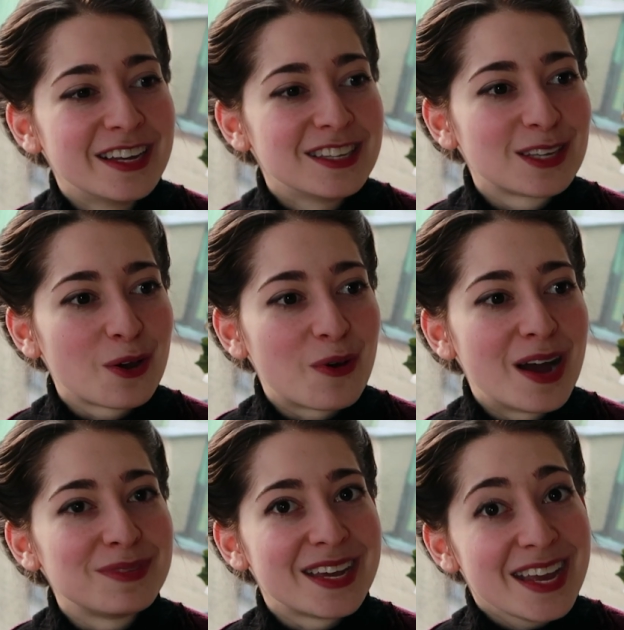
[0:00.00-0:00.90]
So
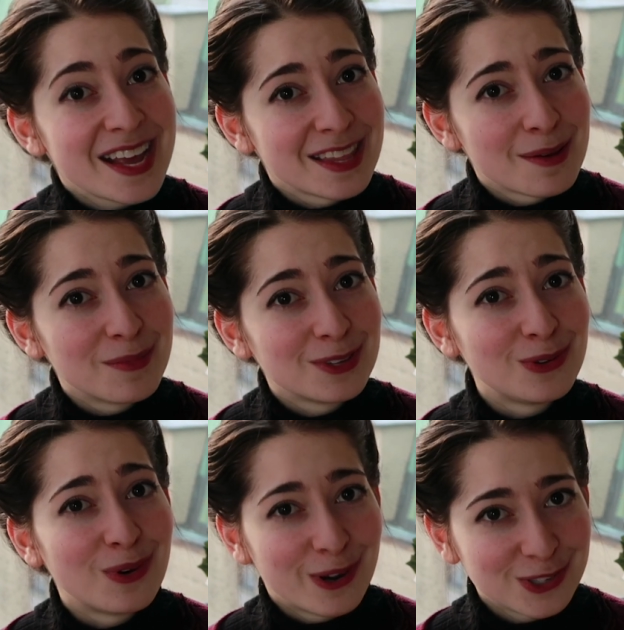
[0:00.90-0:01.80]
I'm taking them
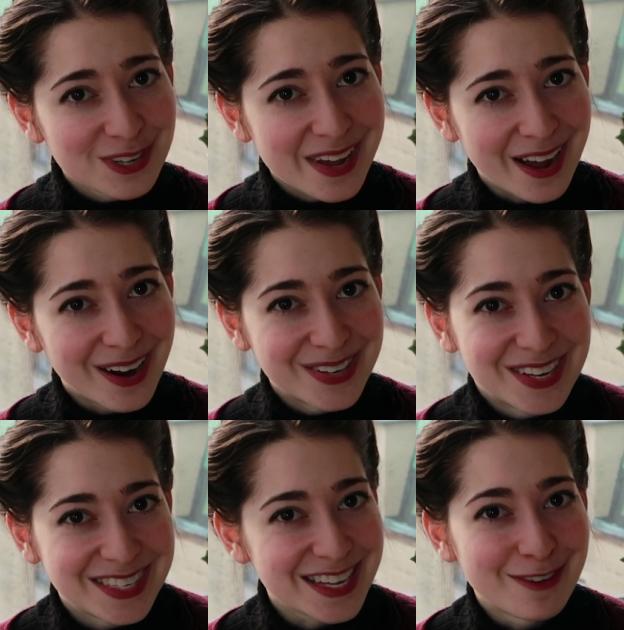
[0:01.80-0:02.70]
to urgent care
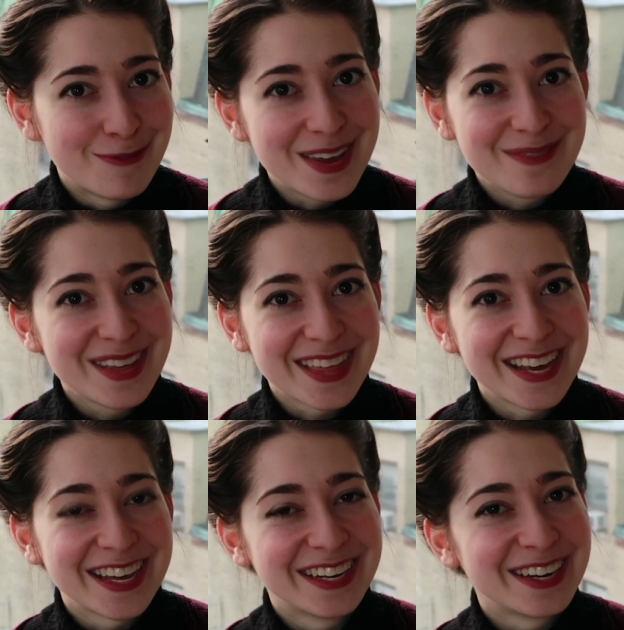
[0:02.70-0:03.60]
to see if maybe
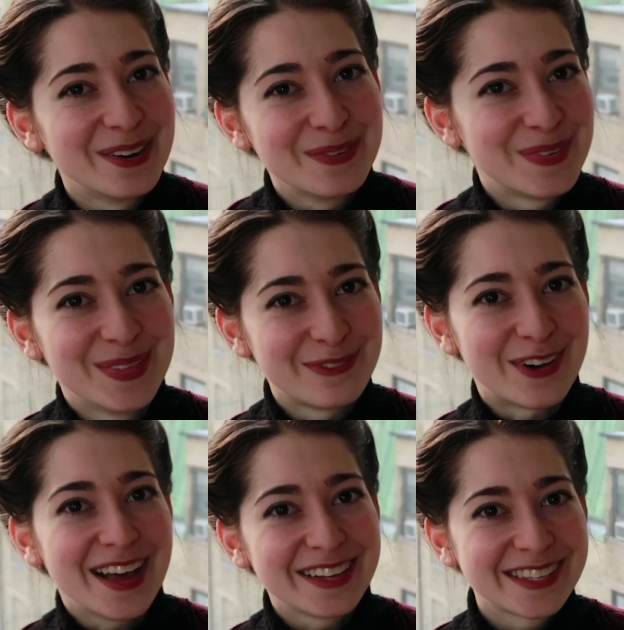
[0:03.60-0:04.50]
they can open the
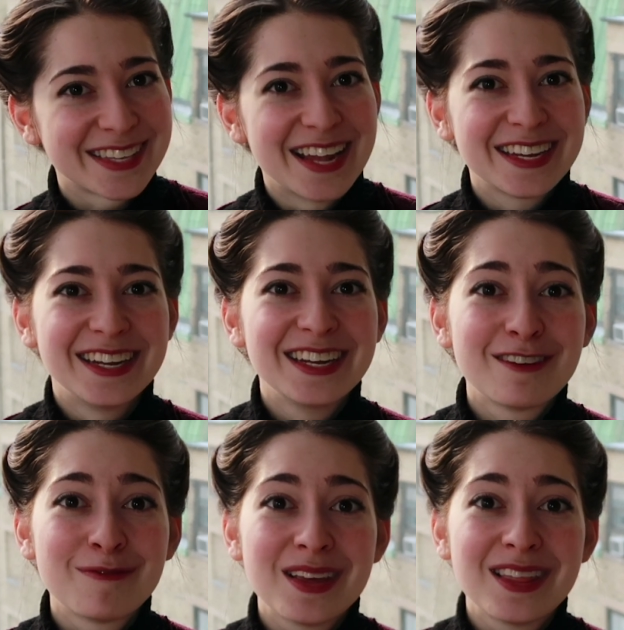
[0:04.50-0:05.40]
files and can
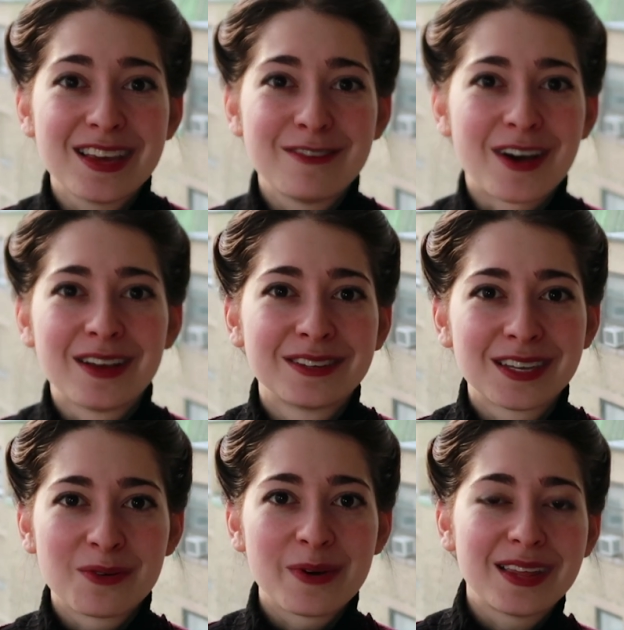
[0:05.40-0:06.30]
give me the files
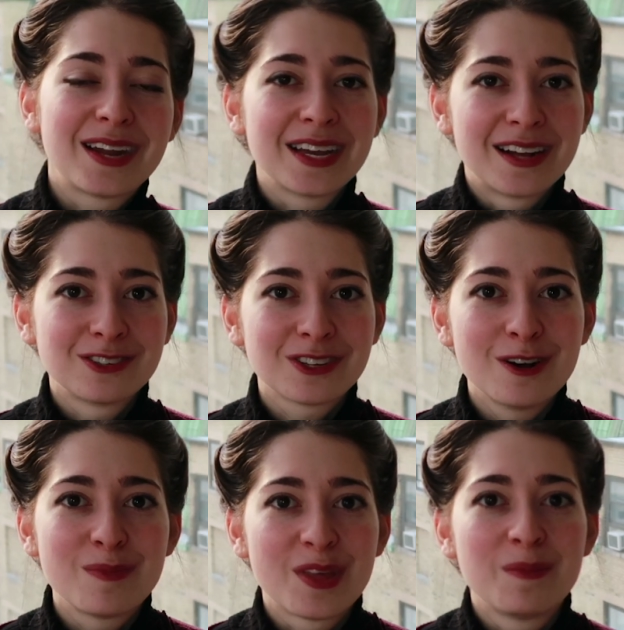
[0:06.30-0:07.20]
in a way that I can actually
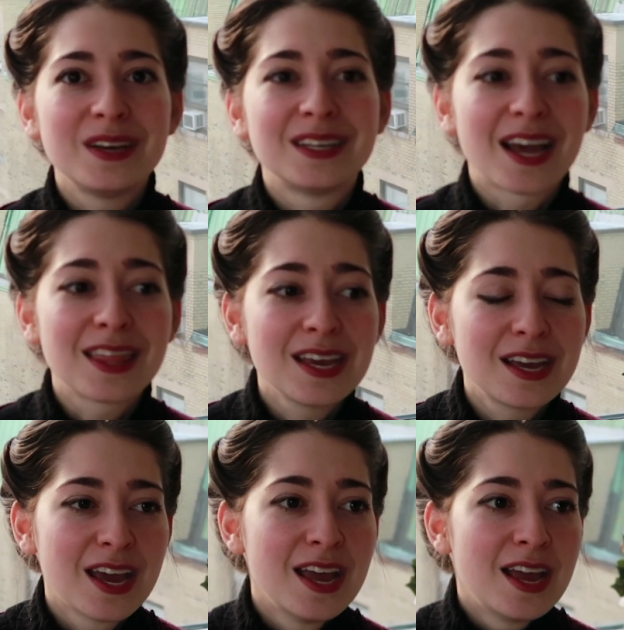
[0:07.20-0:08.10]
open them, because I think,